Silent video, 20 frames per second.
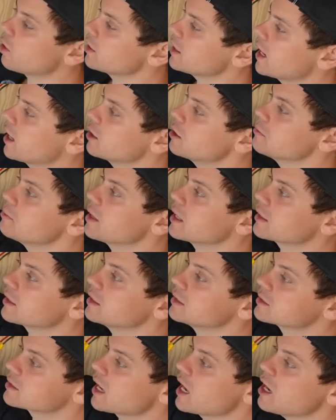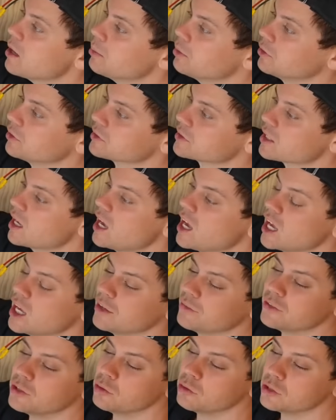on how to make these cables.
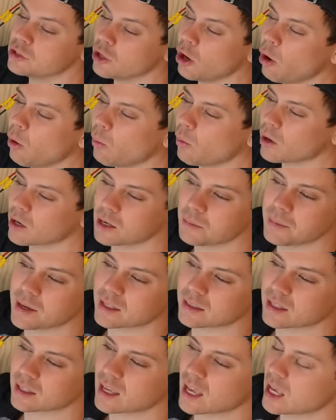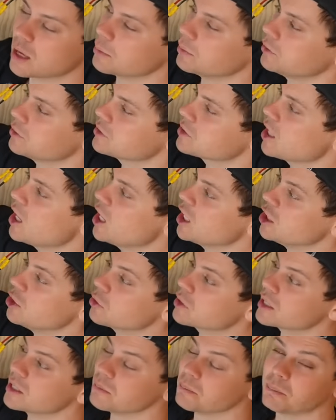If you don't want to make the cables,
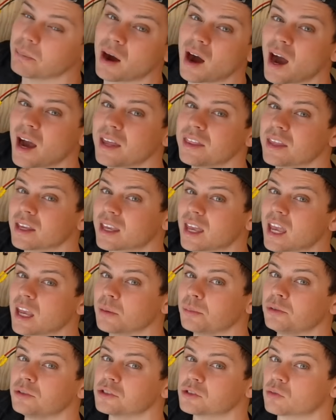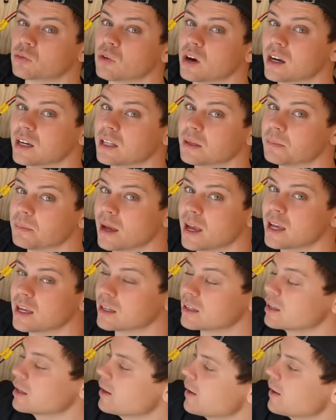you can buy the cables ready-made.